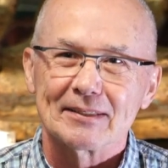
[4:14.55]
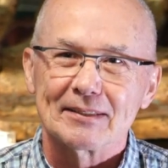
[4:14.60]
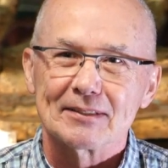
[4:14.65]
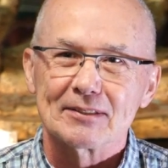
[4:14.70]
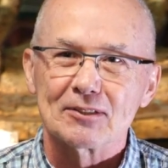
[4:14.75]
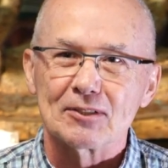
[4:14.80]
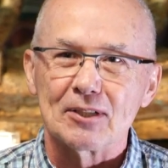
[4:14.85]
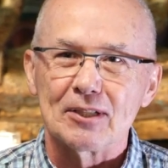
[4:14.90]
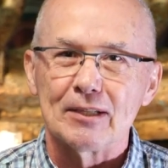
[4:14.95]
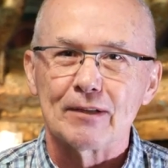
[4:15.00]

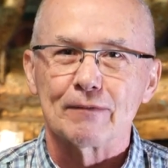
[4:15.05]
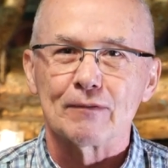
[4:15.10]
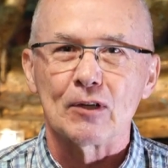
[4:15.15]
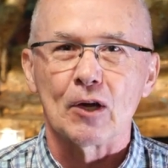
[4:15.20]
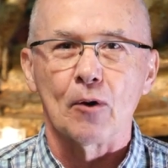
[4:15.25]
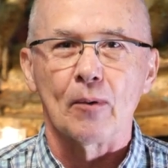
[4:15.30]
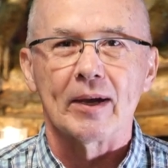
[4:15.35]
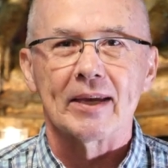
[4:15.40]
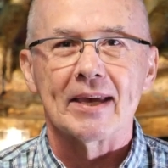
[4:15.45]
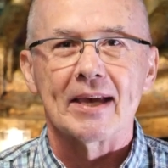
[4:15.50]
See if
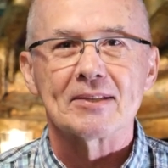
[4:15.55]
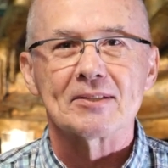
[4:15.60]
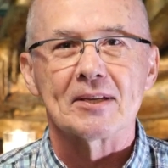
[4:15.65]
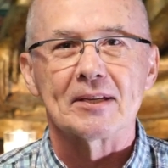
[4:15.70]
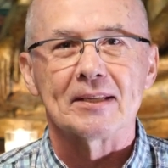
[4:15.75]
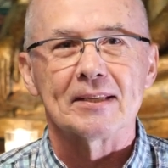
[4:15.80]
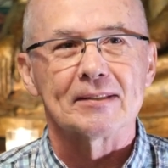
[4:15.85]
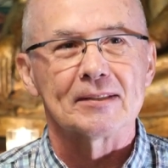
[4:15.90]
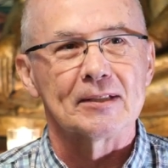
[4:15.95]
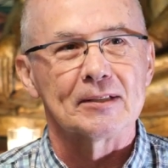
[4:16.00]
knowing has
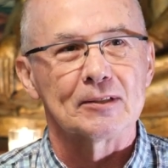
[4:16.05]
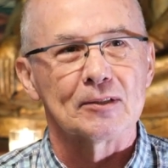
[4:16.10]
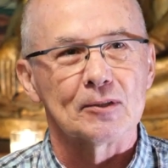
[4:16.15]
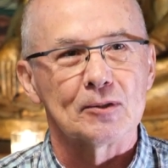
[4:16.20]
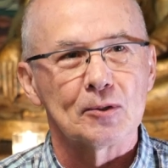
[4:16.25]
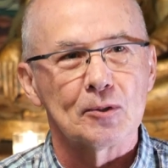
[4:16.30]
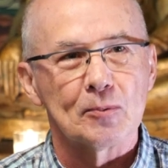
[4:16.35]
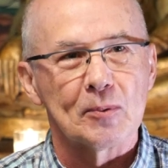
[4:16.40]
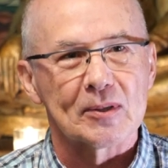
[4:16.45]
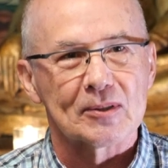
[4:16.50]
anything to
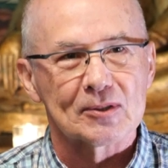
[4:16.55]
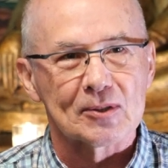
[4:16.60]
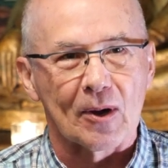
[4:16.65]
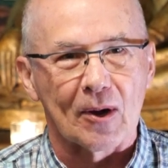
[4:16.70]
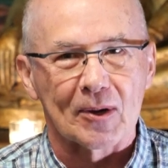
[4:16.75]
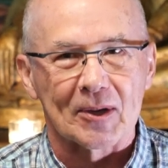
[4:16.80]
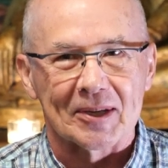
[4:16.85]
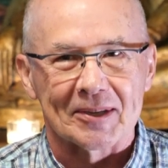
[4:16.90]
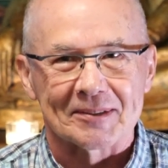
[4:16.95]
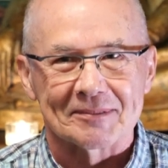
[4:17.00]
do with
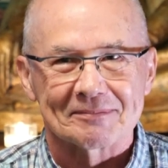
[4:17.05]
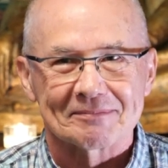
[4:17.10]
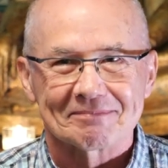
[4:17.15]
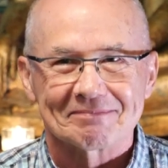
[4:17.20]
talking.